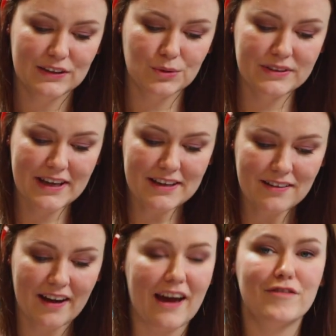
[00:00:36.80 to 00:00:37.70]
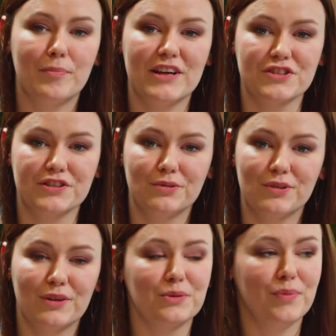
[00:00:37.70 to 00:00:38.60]
Today, I have a pleasure to
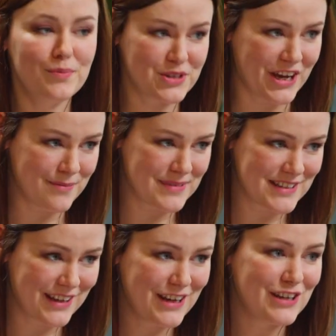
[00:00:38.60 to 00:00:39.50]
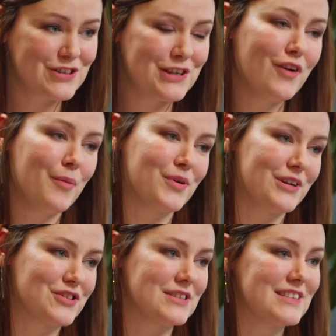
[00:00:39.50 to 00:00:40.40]
talk to Bob James, Chief
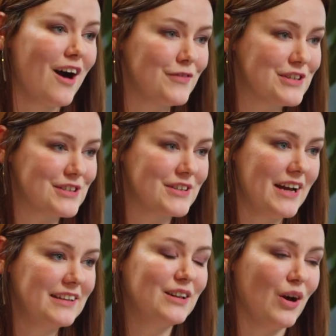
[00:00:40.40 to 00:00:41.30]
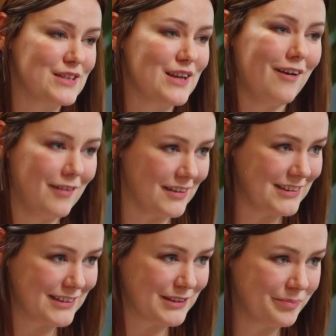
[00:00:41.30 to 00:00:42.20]
Operations Officer at Lloyd's of
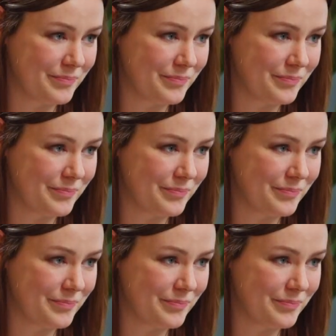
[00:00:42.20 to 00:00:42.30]
London.